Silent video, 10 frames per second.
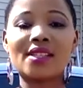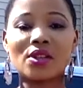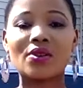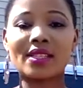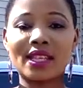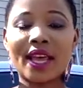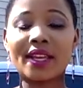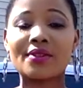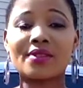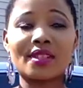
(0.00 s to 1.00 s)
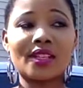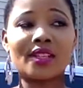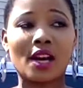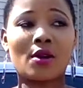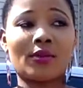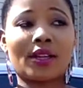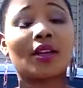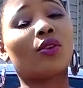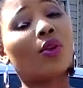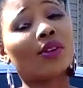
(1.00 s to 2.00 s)
so sad to see them like
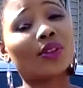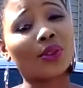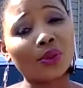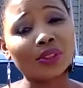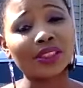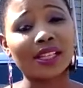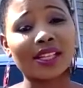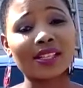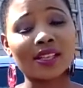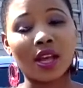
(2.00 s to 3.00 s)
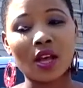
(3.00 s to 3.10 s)
going through this.